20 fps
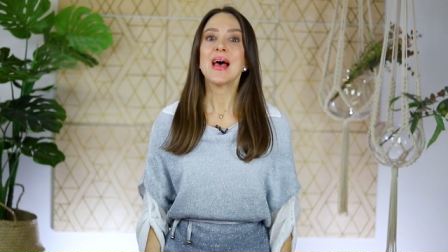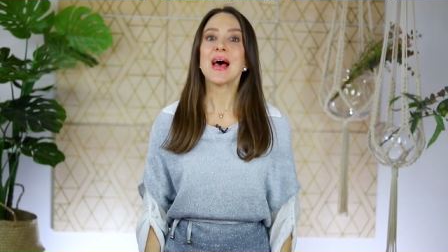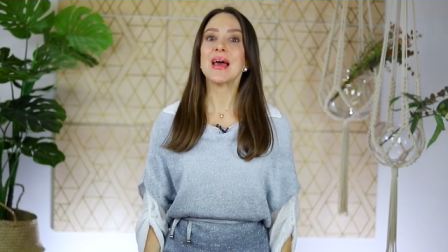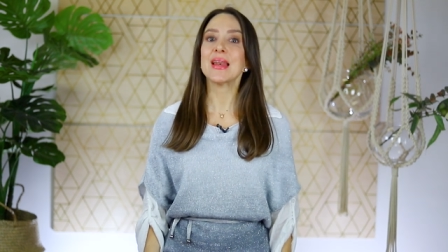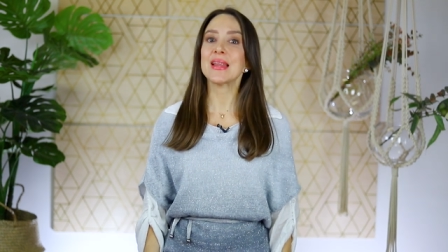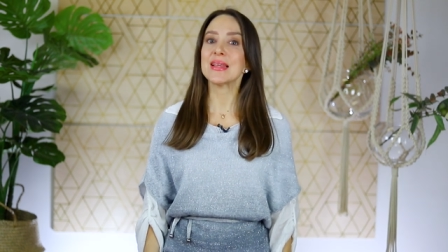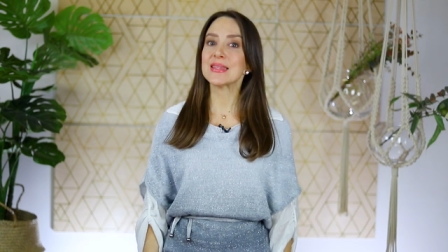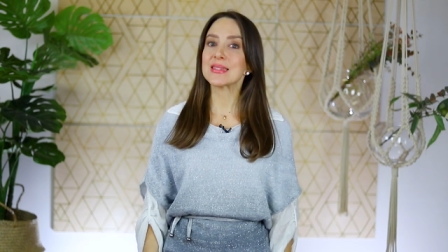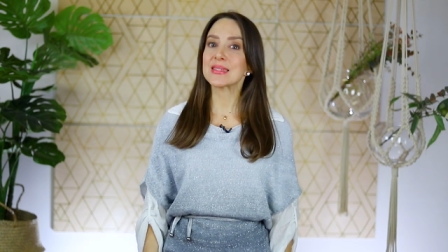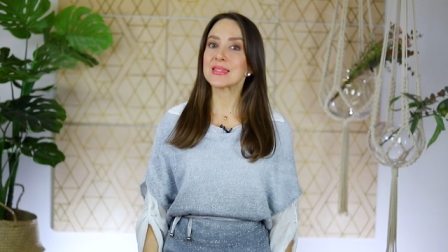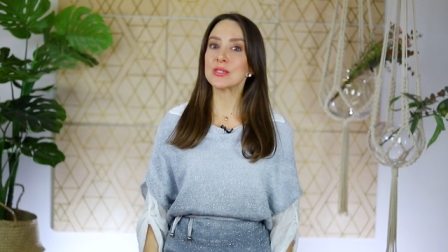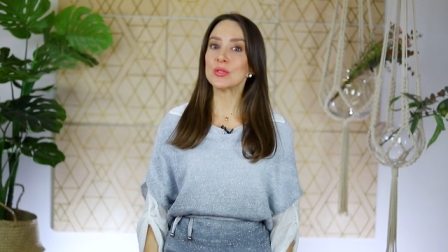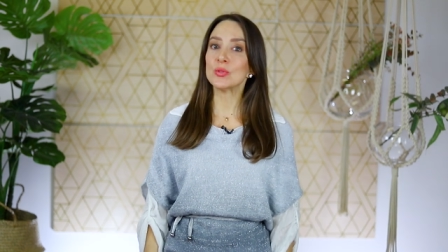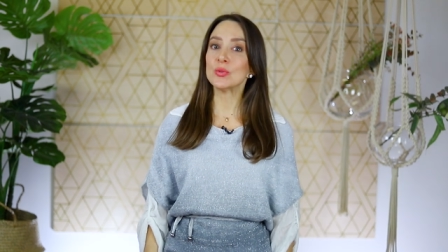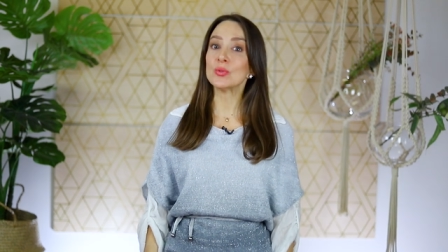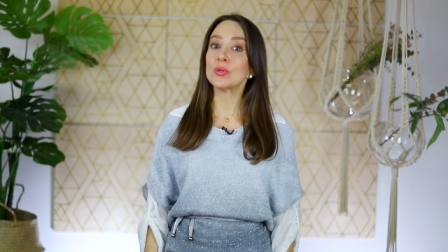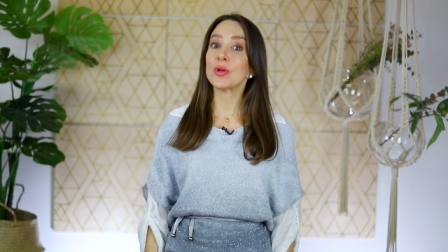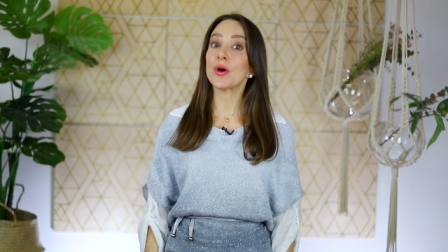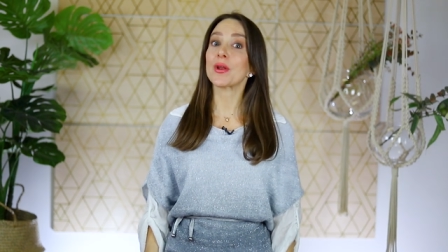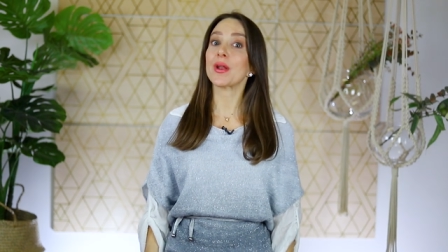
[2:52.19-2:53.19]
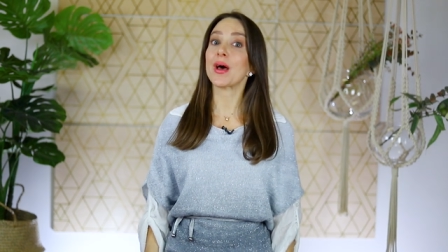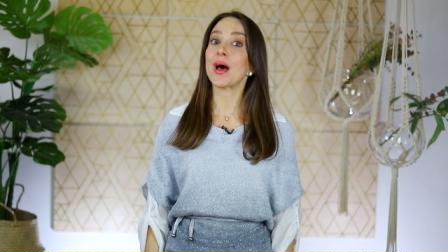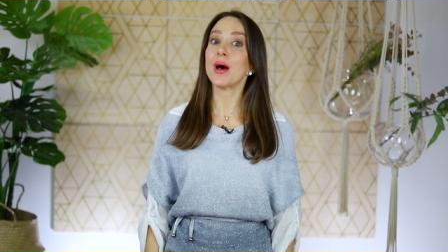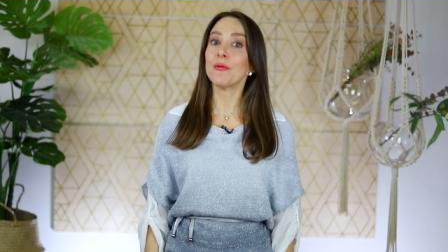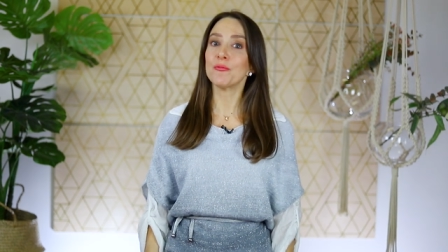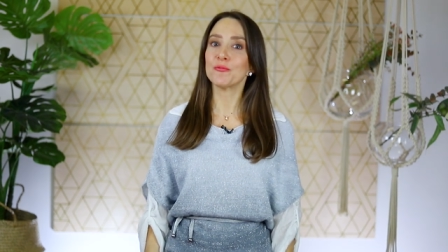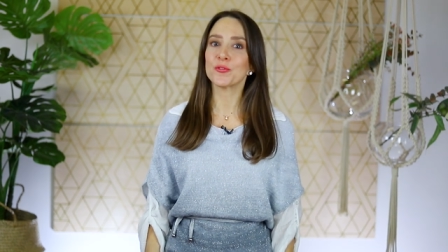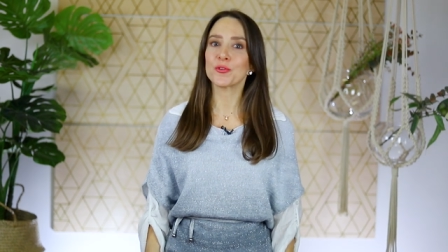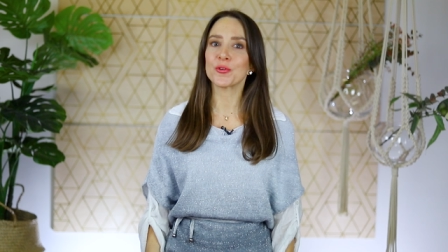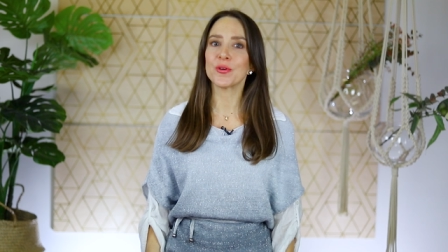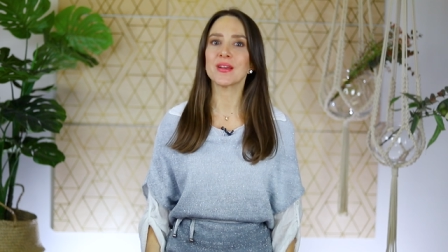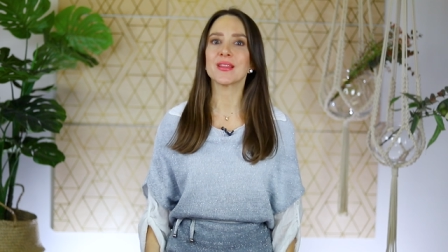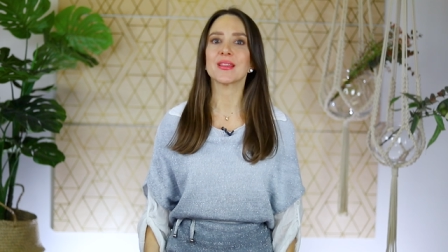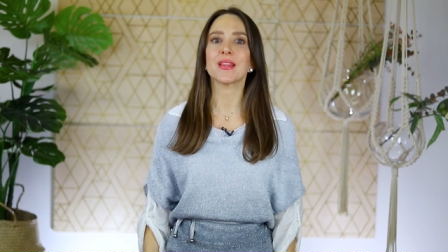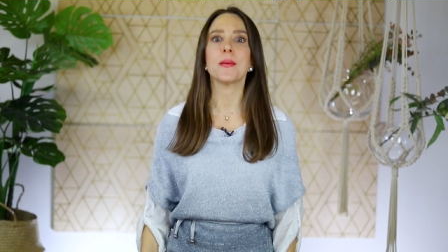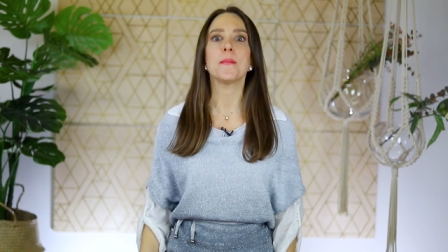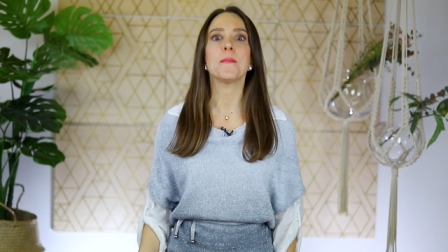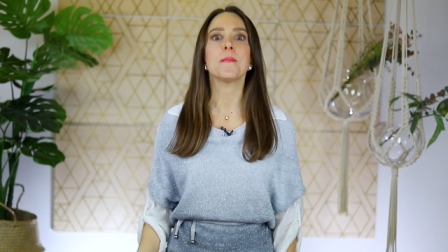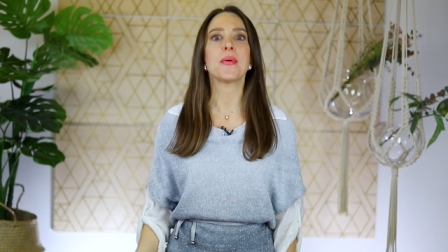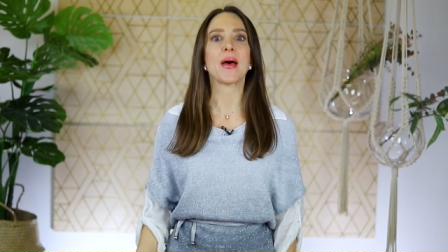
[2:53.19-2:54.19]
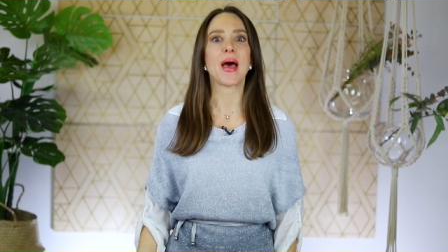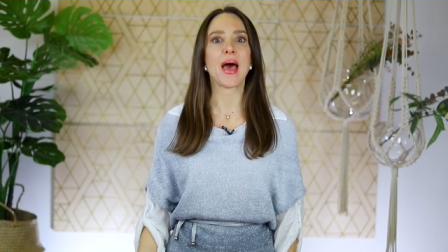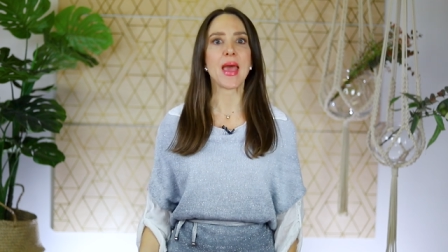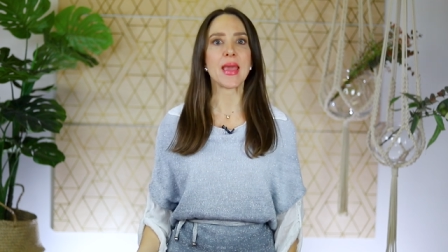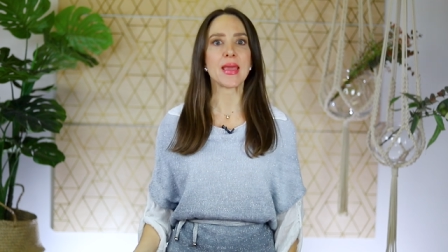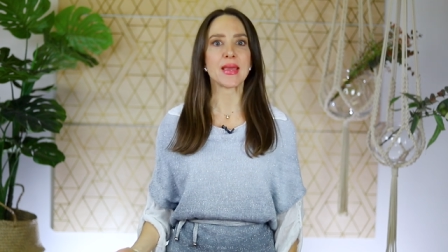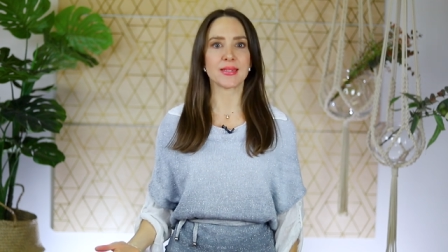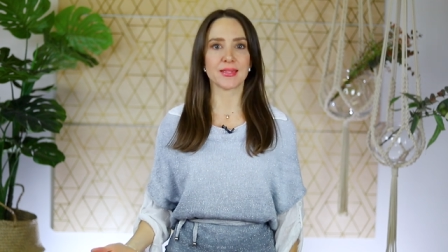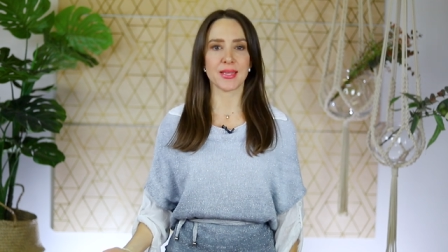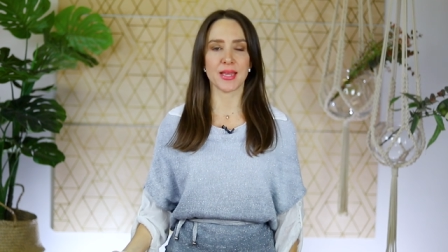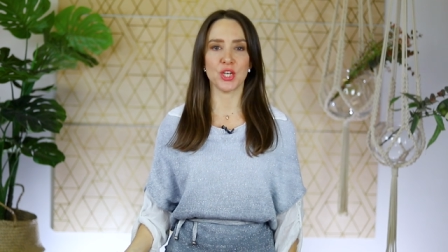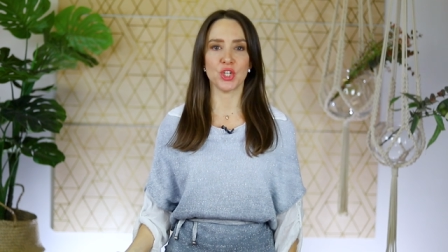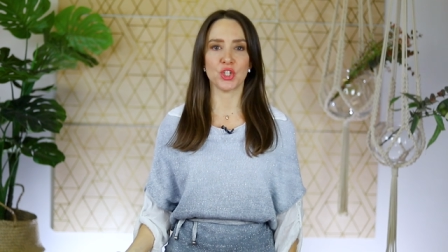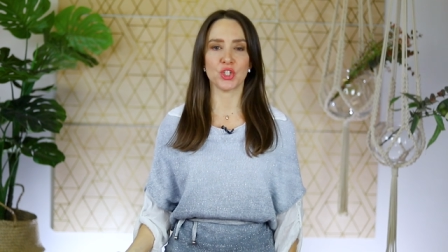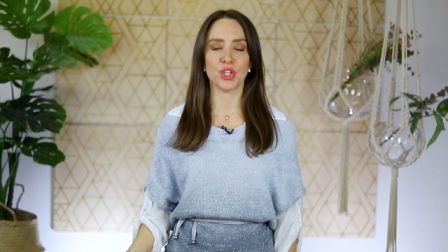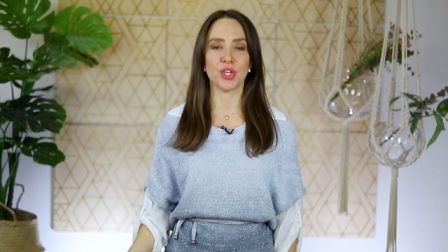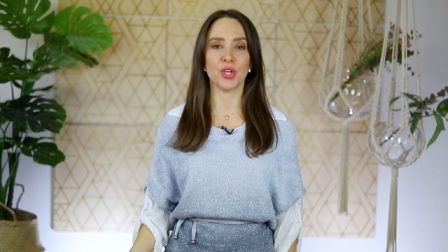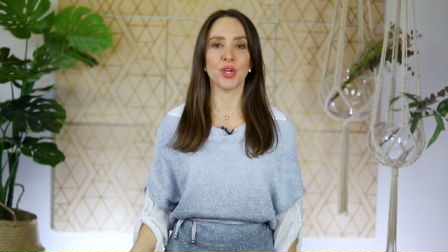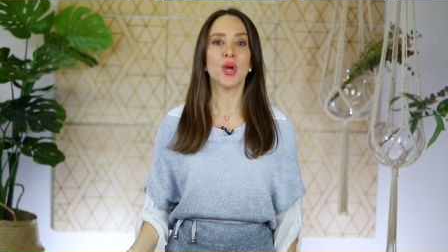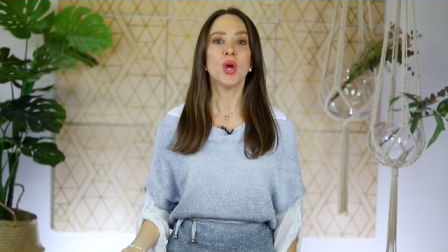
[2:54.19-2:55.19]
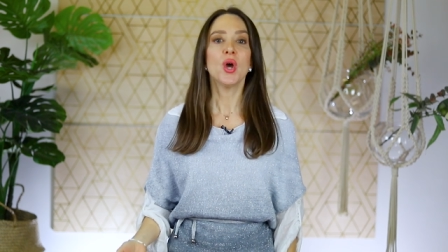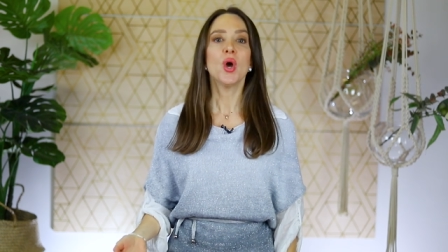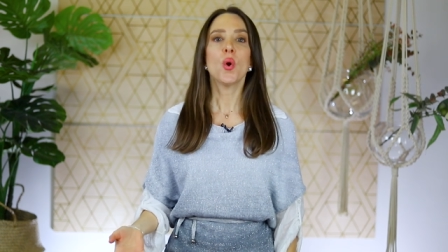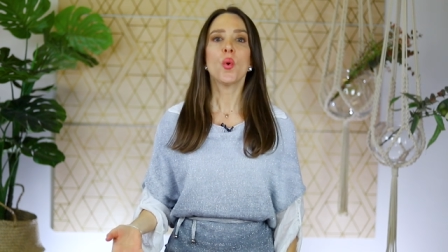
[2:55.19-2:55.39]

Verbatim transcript: and he's still not up for it, then pay attention.